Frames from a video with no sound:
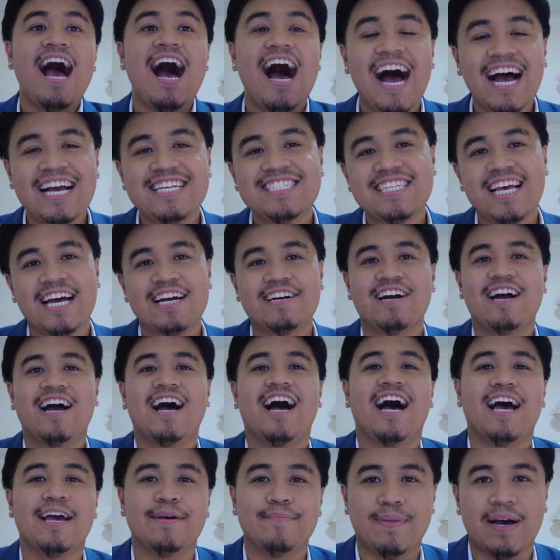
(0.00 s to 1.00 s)
Hi Sarah,
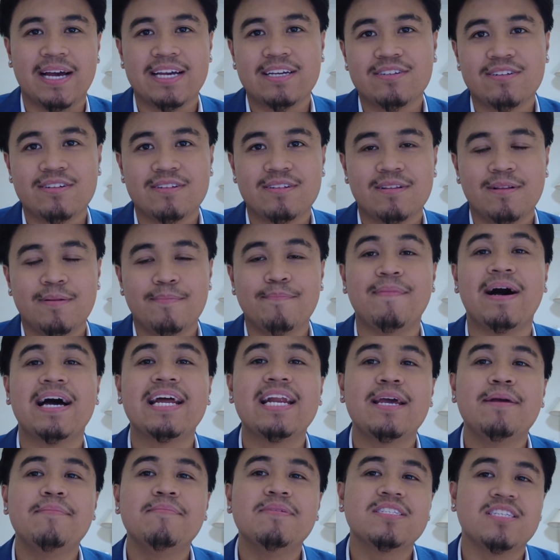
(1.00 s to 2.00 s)
hi Michael. My
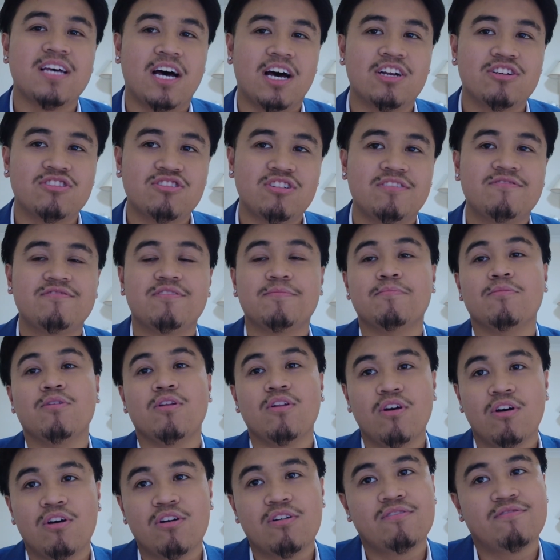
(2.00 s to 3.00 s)
name is Andre
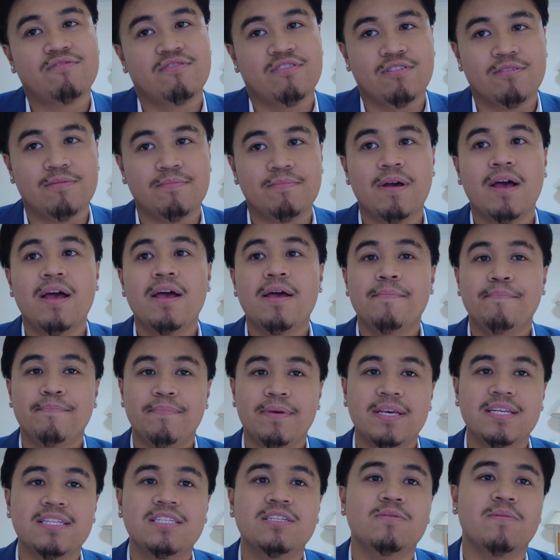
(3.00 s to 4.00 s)
from law firm
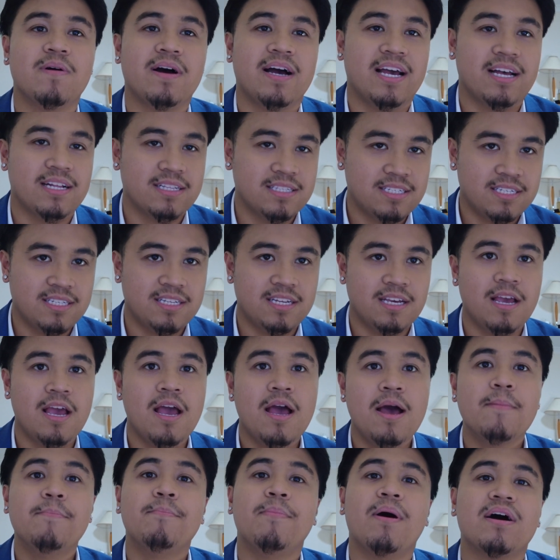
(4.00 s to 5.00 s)
PTY Ltd,
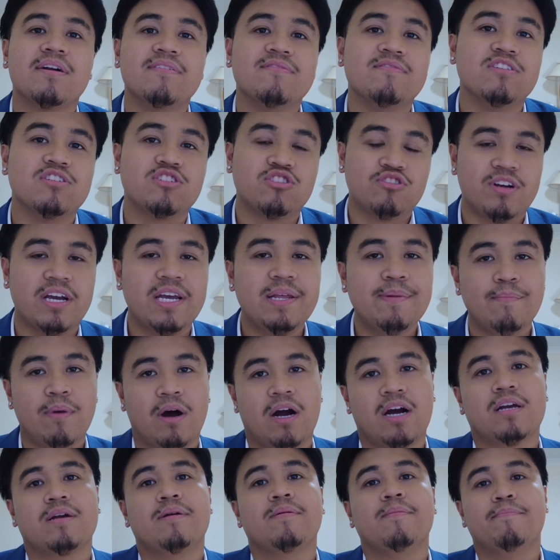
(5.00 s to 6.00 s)
part of the
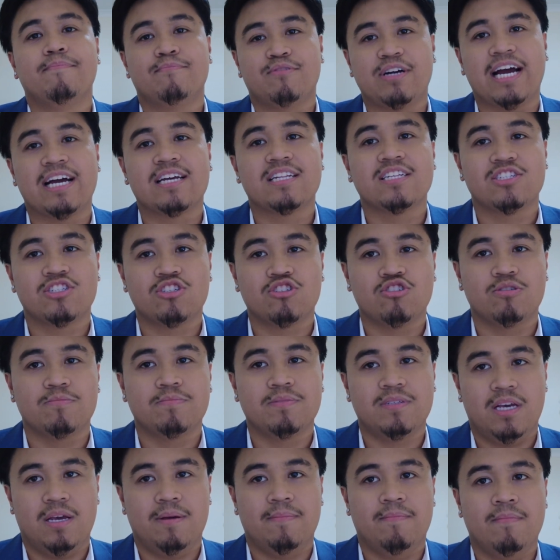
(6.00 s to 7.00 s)
trademark practice
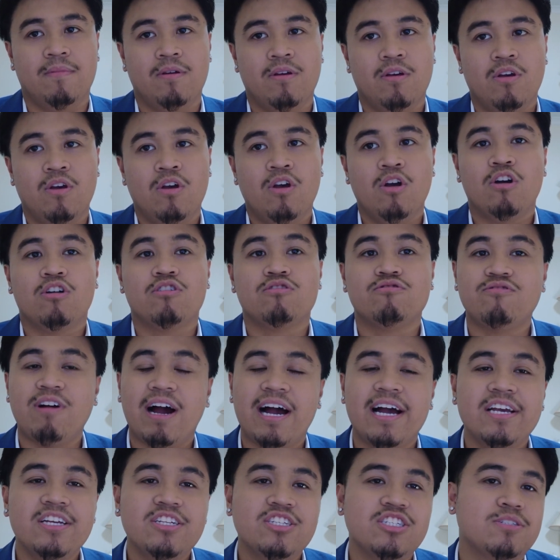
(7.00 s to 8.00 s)
group team.
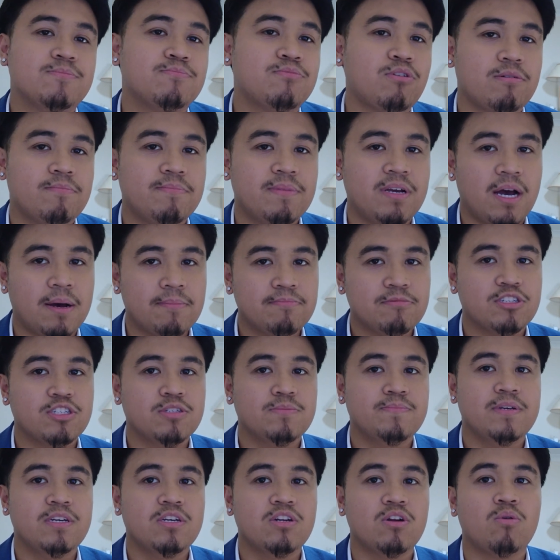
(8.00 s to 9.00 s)
Ryan just brought me up to
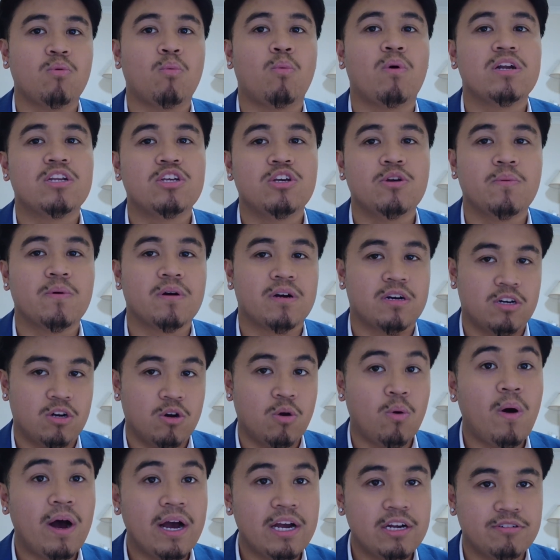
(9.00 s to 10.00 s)
speed on what you were
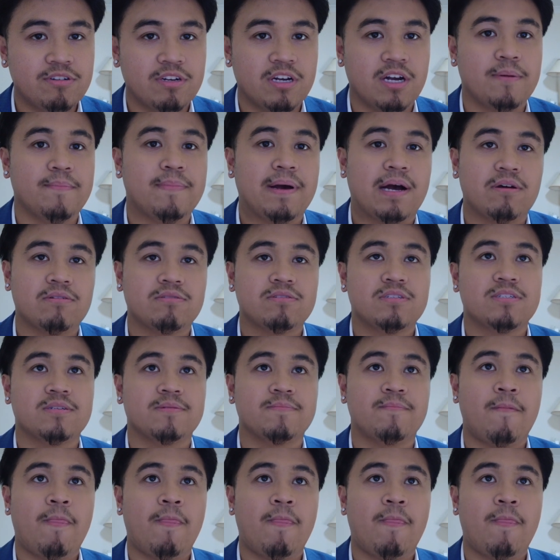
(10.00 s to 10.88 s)
inquiring about.